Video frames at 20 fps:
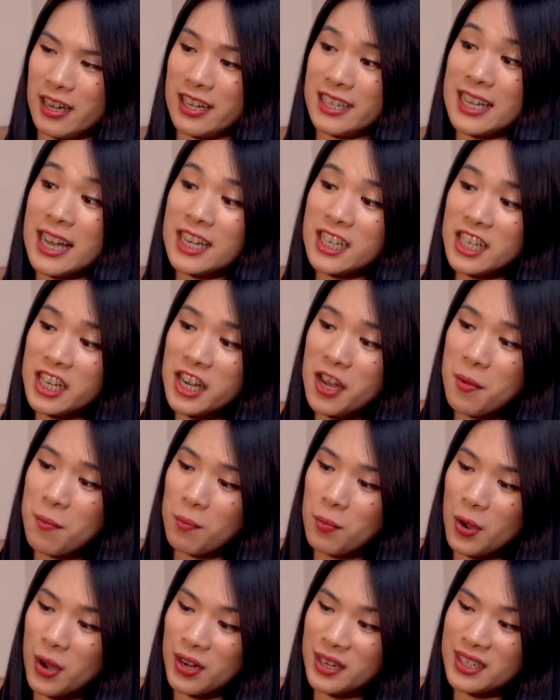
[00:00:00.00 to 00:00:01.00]
It's actually a
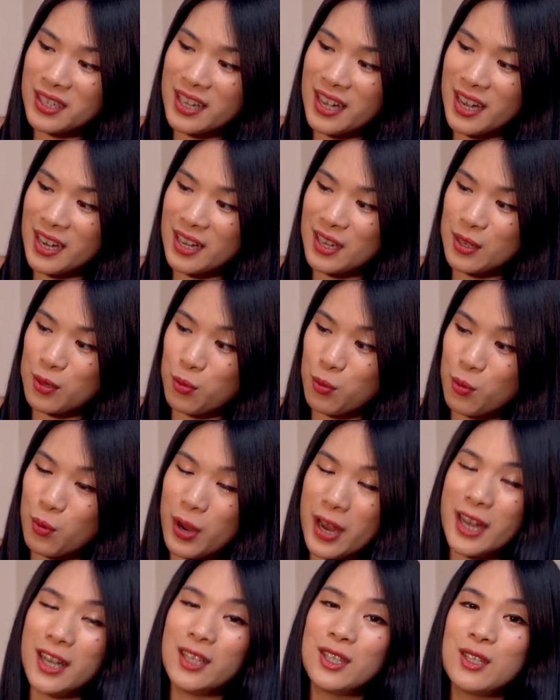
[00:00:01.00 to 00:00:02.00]
box that is
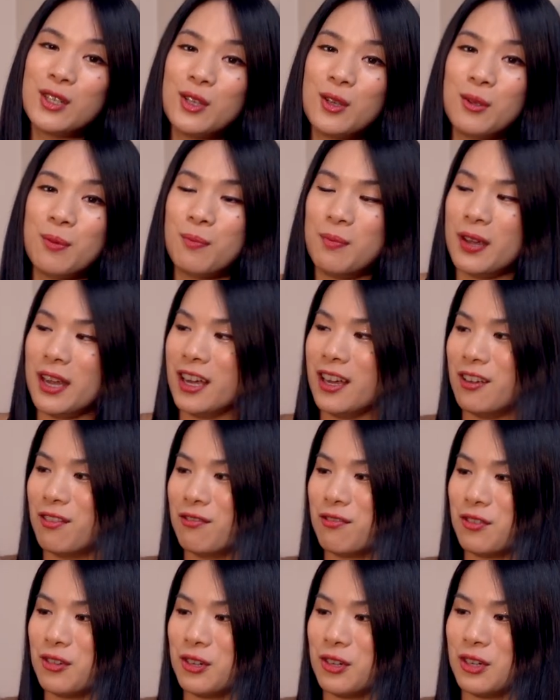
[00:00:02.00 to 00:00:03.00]
way too big
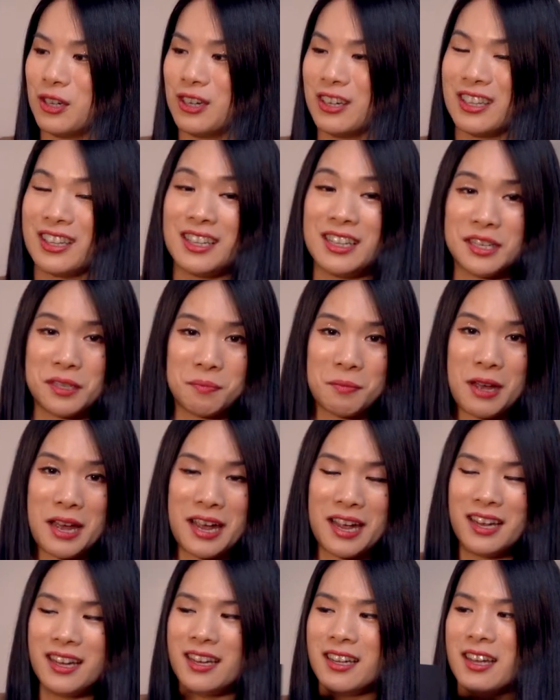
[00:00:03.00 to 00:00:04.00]
for this
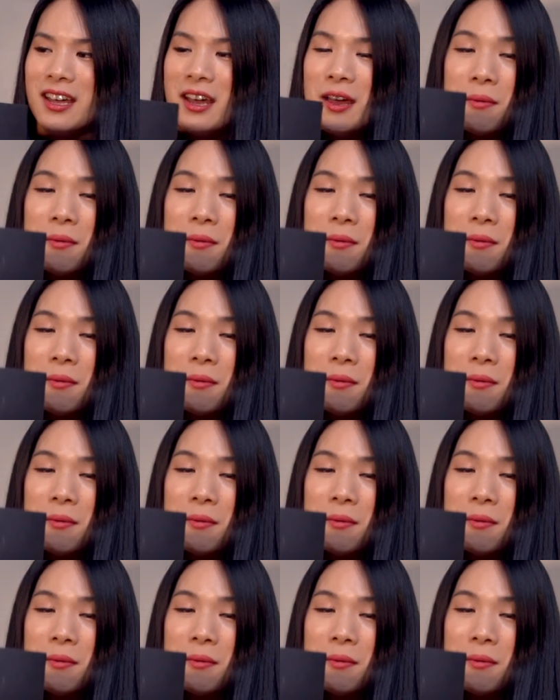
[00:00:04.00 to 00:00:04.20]
bag,